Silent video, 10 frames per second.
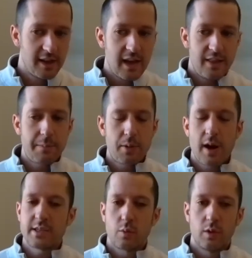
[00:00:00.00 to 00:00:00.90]
And that
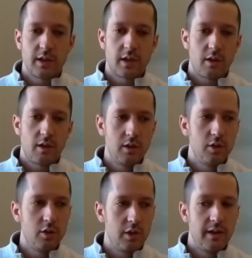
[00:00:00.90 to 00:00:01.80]
project will
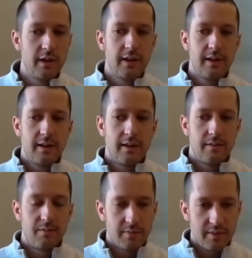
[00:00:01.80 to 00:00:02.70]
include
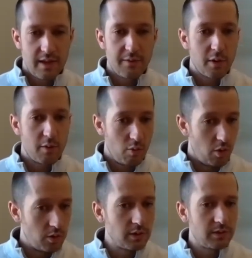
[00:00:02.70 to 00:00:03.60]
different
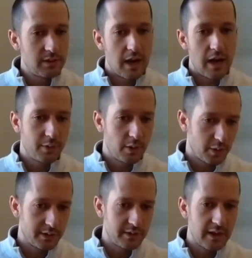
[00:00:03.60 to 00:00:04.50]
roles. So for
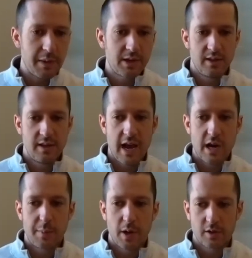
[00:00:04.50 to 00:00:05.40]
instance, I mentioned the
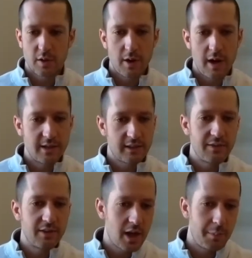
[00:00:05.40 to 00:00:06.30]
nanoparticle project. I have
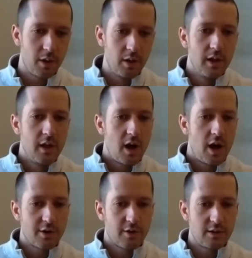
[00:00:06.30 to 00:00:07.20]
a couple
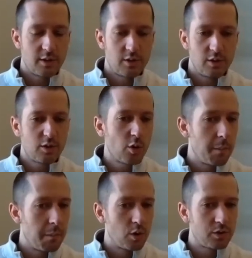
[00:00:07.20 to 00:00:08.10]
undergraduate students who are
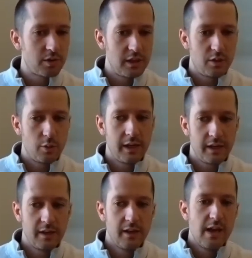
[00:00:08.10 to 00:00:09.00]
mostly
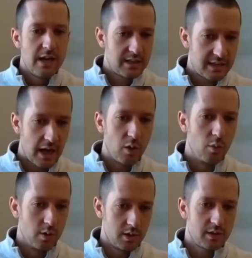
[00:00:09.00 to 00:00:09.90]
doing cell
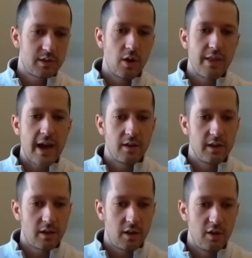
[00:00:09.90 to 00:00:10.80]
work. So that'll
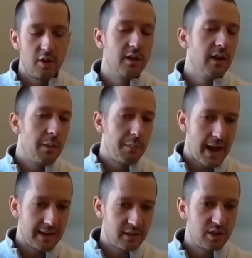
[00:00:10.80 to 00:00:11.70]
include
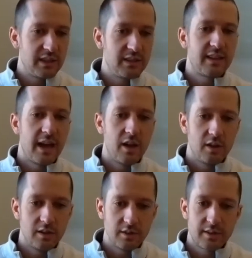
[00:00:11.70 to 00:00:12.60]
passaging
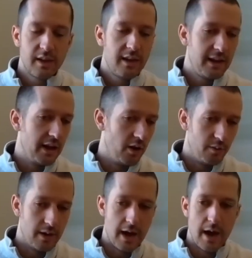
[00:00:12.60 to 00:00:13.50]
cells,
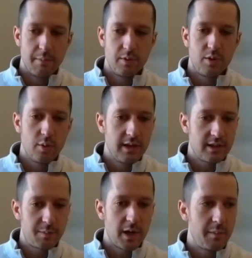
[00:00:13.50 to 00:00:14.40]
doing
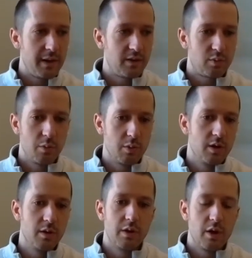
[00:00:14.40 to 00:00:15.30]
experiments where
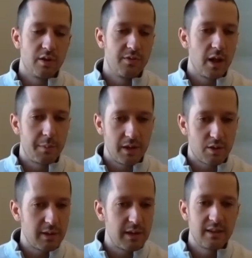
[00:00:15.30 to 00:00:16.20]
we're, developing
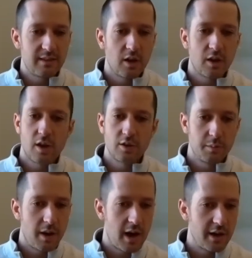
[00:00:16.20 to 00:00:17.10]
3D cell culture
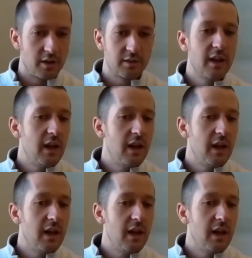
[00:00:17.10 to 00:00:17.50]
models,